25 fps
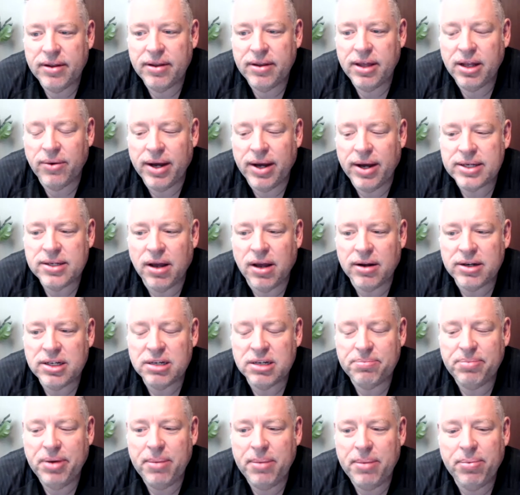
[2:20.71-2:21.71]
I talk to
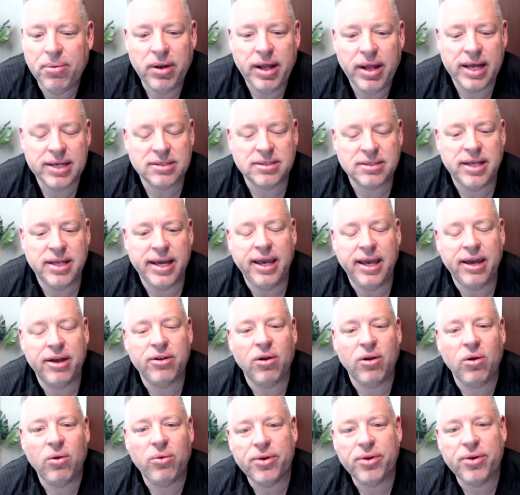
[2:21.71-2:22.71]
people as they get
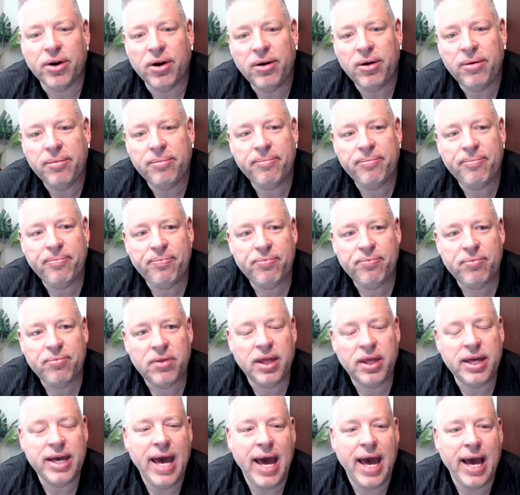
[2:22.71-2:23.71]
older.
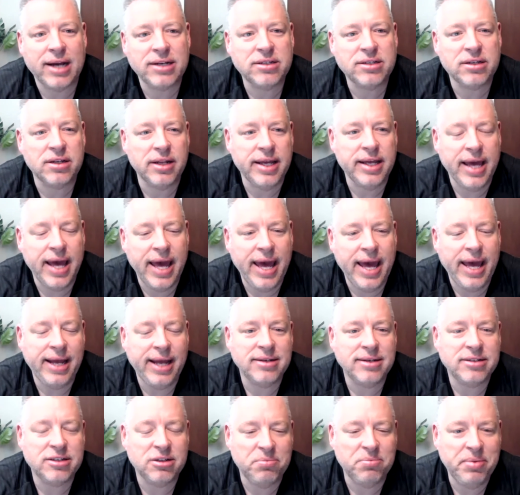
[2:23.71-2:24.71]
They actually hate
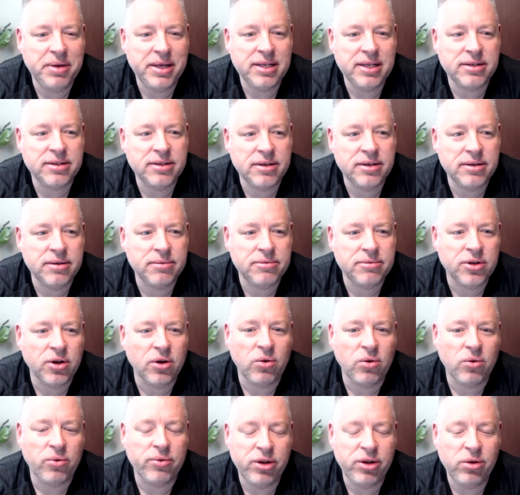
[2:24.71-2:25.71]
to be
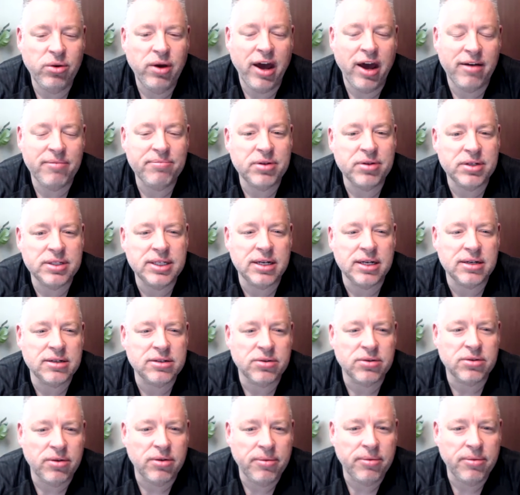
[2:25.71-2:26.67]
told you have potential.